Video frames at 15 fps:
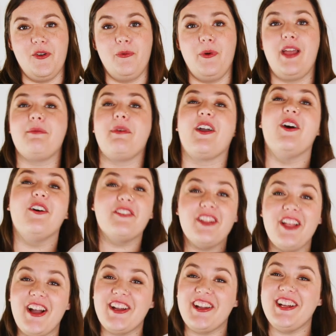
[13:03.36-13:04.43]
my
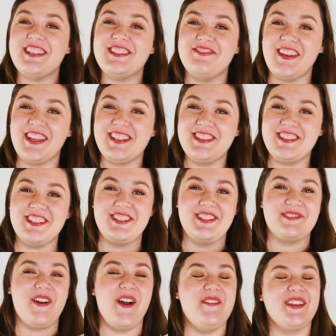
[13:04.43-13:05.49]
overlocker is fixed, this is
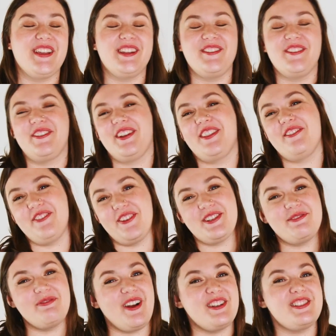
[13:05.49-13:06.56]
probably going to be one of the
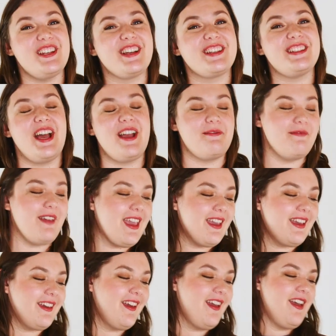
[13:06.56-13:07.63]
first projects I
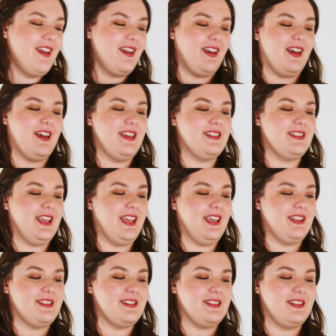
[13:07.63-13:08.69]
make, because
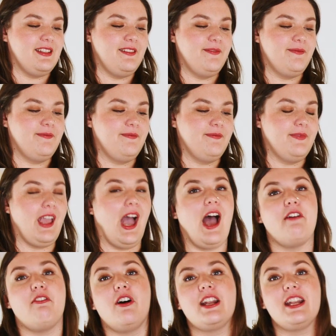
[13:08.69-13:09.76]

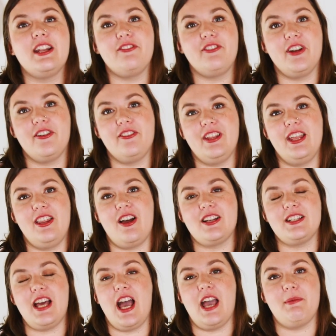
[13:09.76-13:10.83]
I've wanted it for a really long
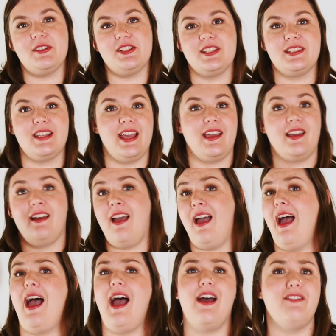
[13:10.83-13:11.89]
time. I just like
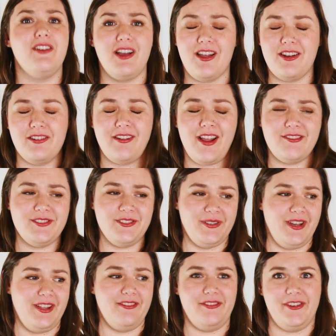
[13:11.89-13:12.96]
haven't gotten around to
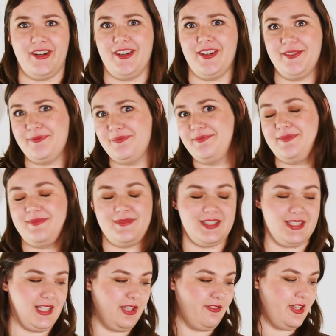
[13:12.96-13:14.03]
it for
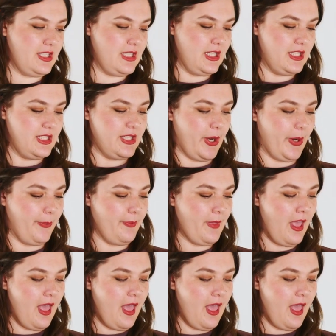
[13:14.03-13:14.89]
silly reasons. So